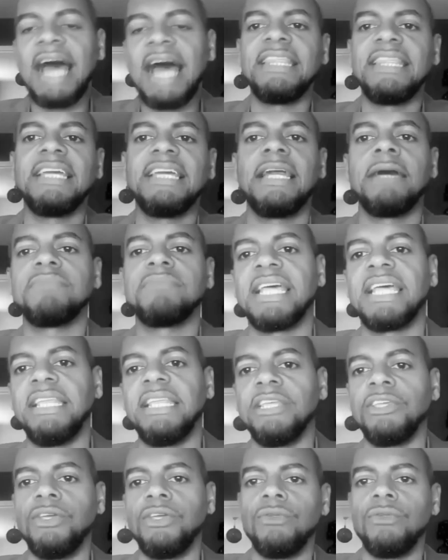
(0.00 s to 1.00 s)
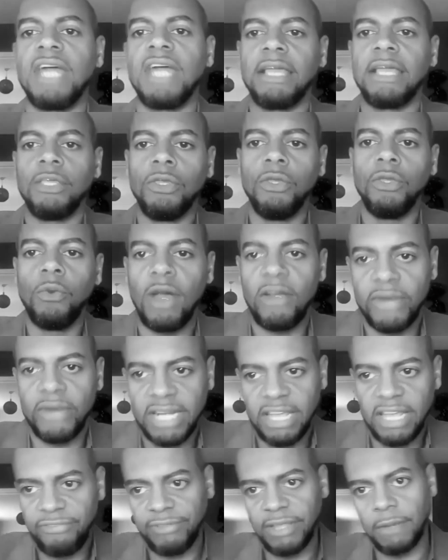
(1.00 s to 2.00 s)
and then I'm telling you that you
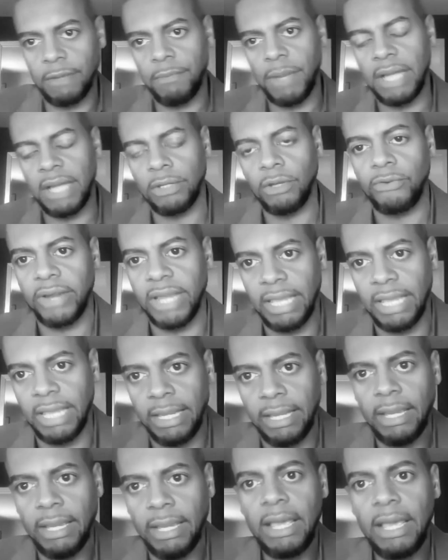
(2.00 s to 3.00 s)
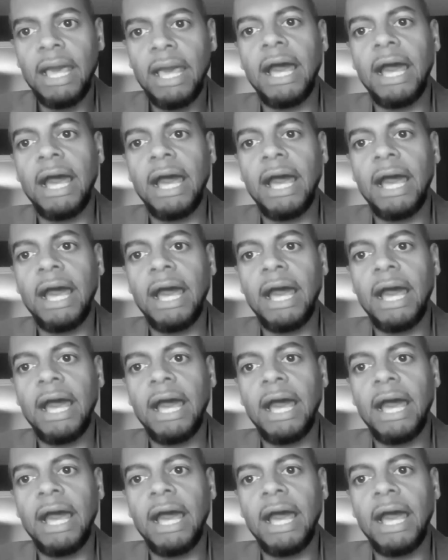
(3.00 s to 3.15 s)
are an ethnic minority,